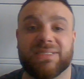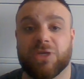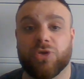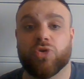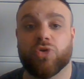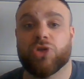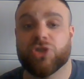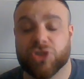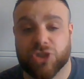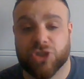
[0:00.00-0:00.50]
that
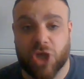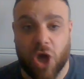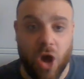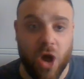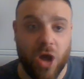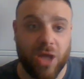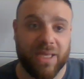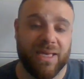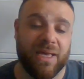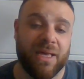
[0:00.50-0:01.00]
you can
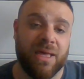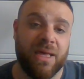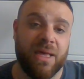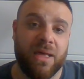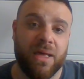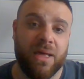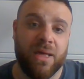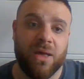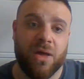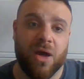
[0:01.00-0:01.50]
target
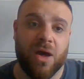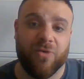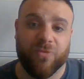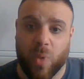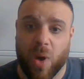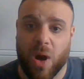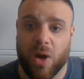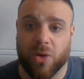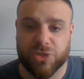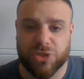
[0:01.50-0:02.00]
of
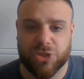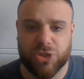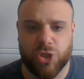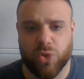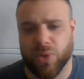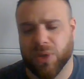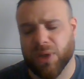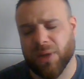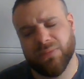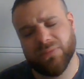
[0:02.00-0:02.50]
Wilder
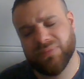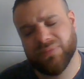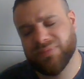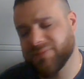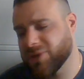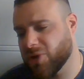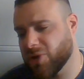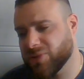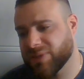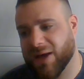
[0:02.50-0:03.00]
too, and I'm
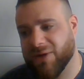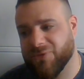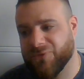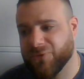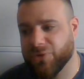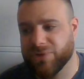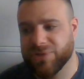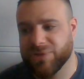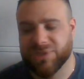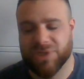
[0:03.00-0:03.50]
no doubt
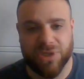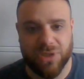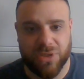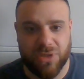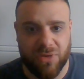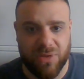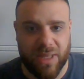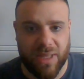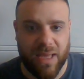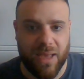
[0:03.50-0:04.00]
Fury's going to
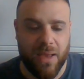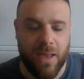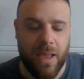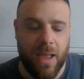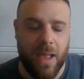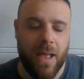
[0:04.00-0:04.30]
do that.